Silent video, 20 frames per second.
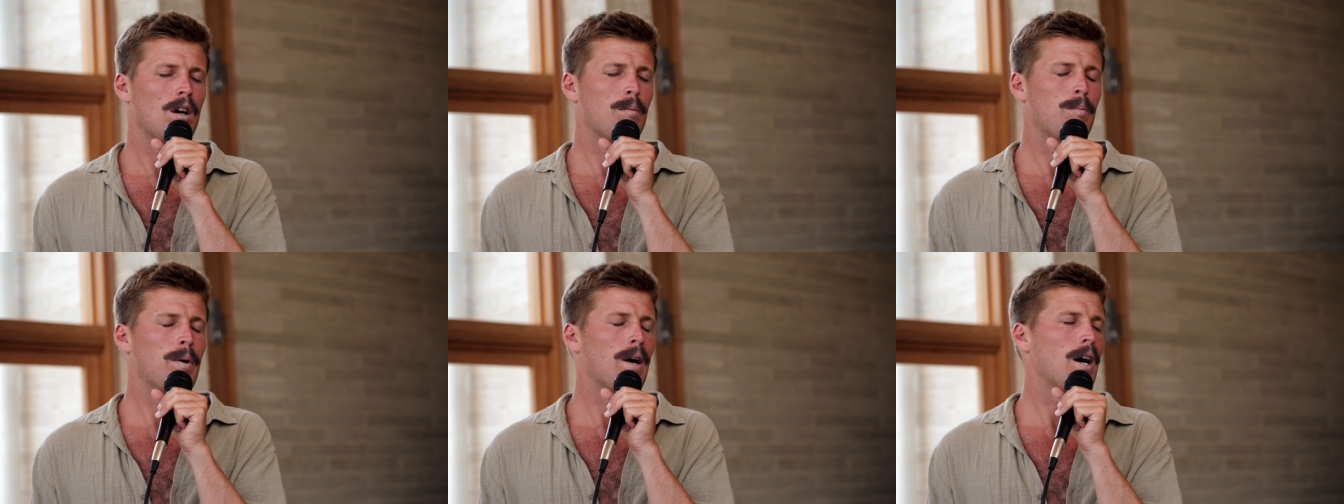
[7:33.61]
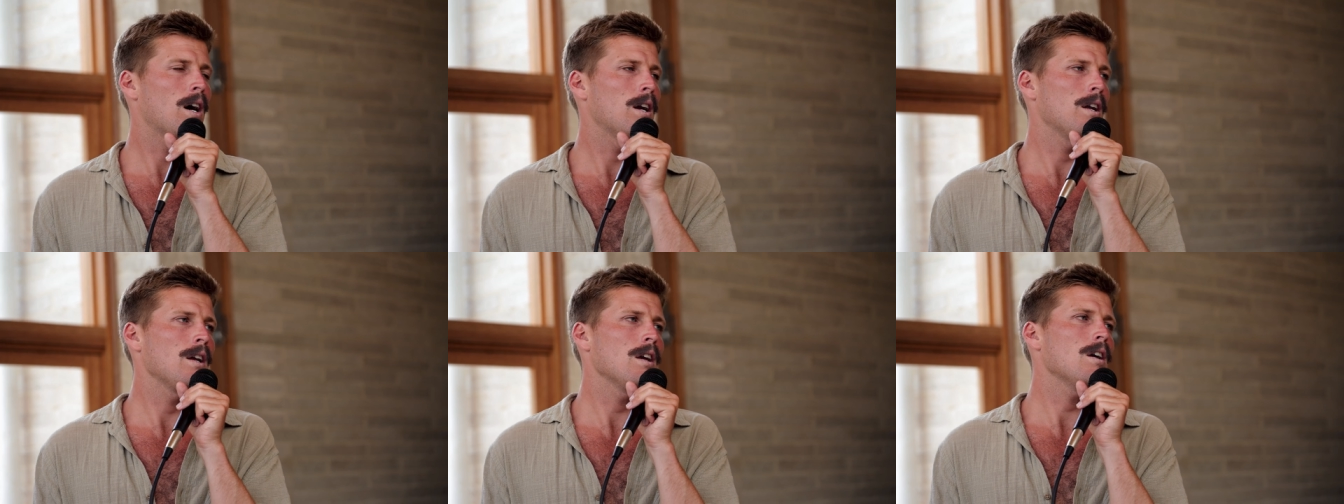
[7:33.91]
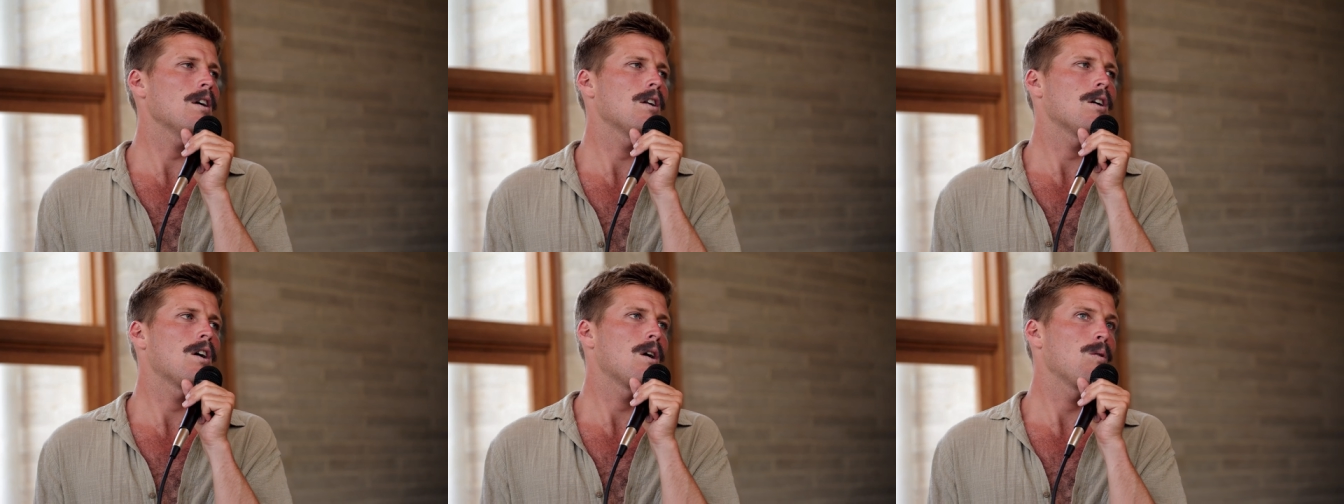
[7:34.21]
a
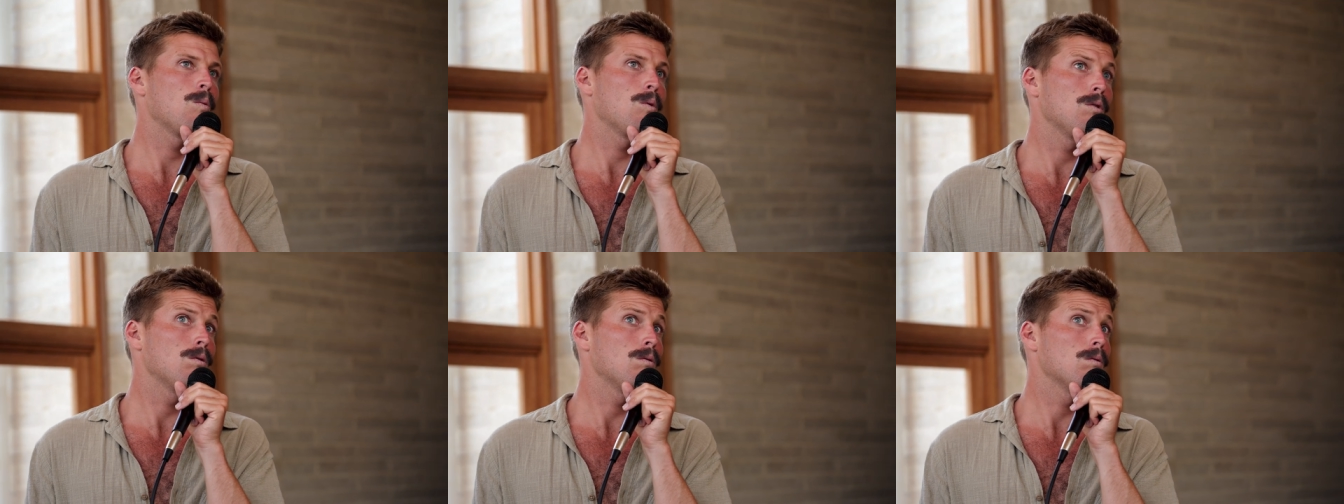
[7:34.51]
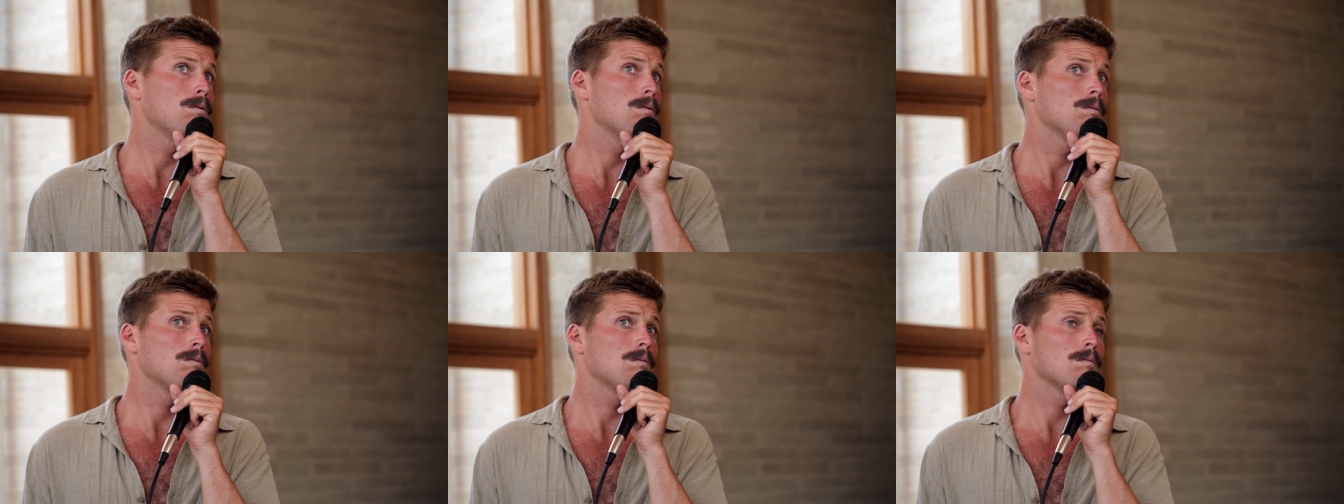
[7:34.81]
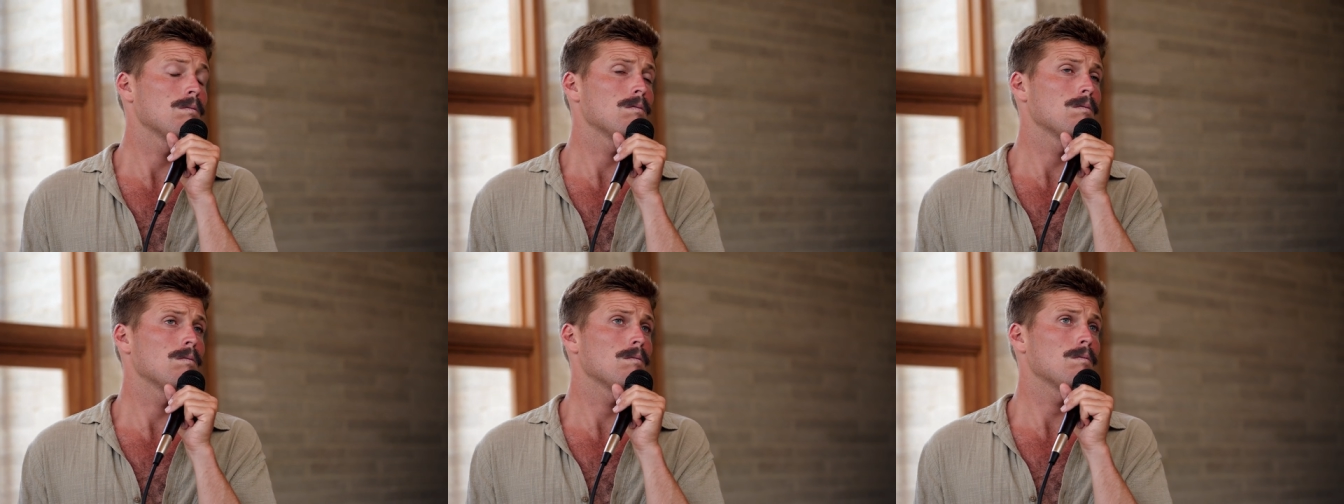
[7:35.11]
partying and I will
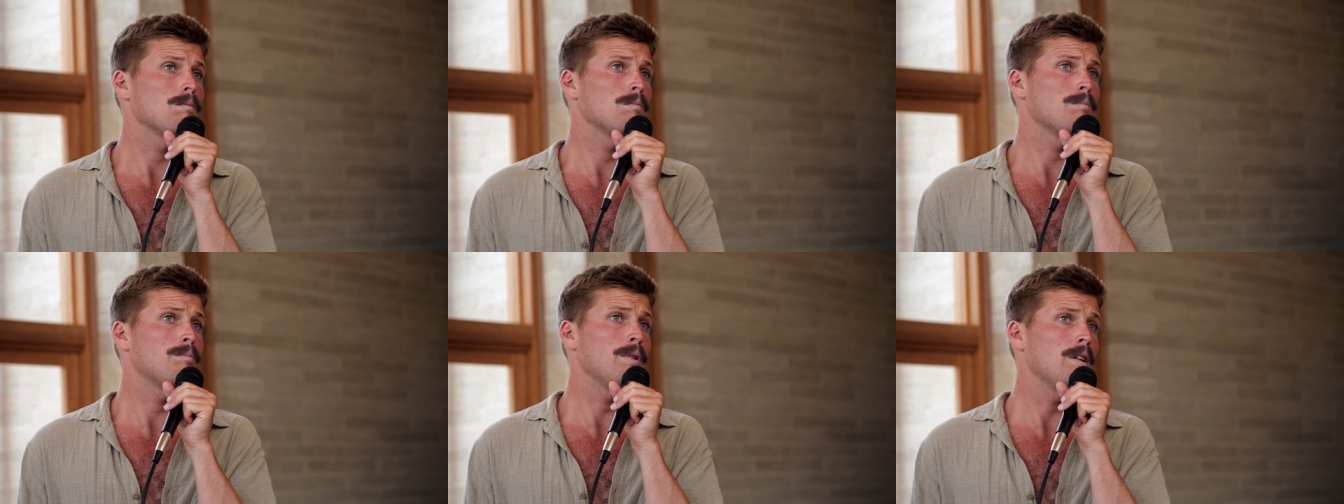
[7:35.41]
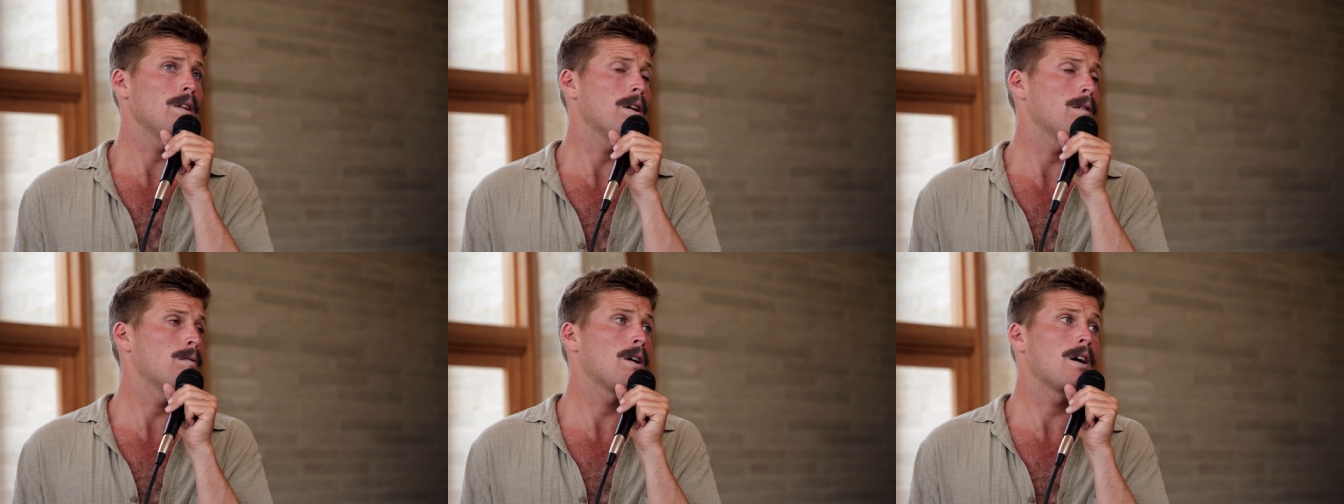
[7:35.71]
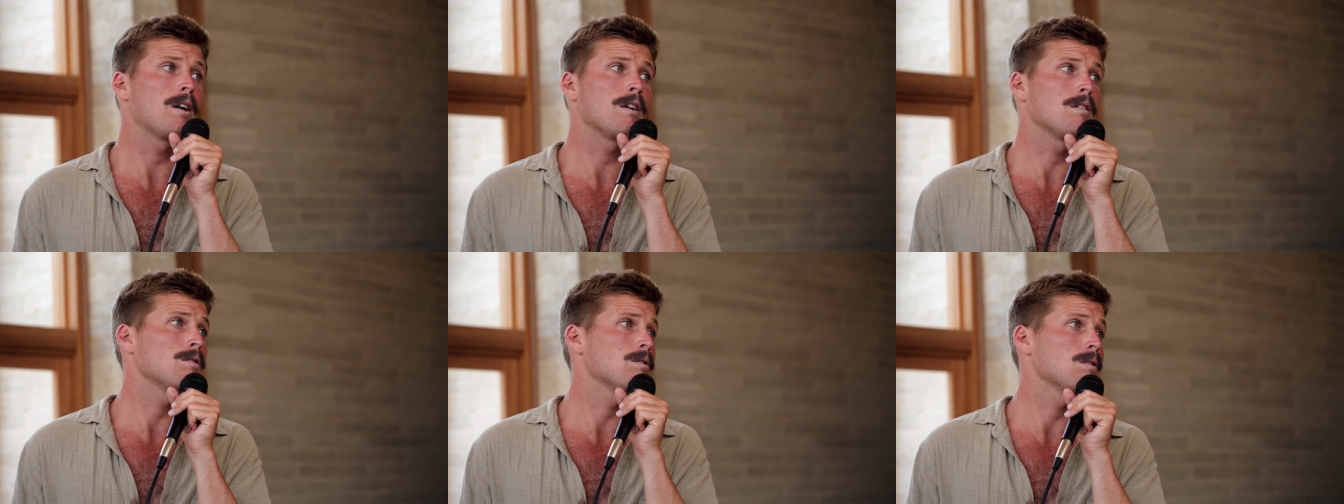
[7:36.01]
be there
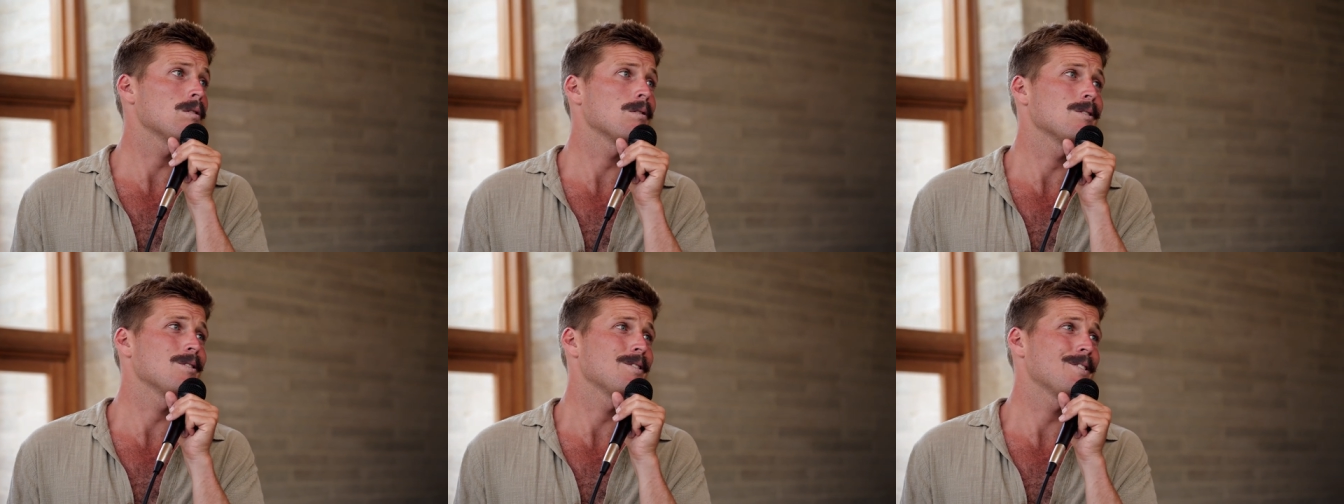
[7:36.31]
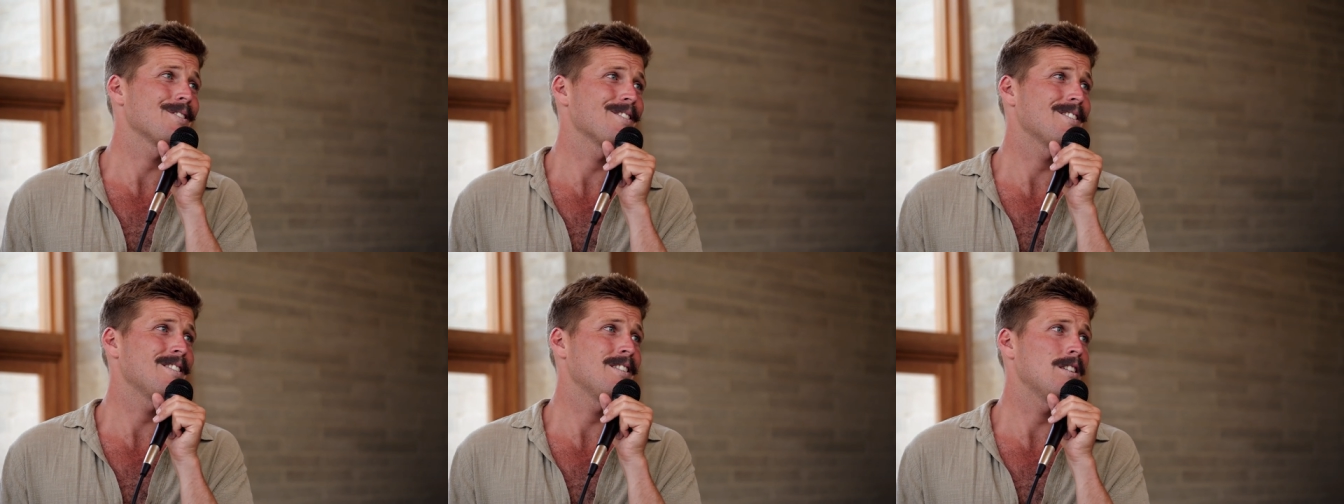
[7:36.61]
writing songs.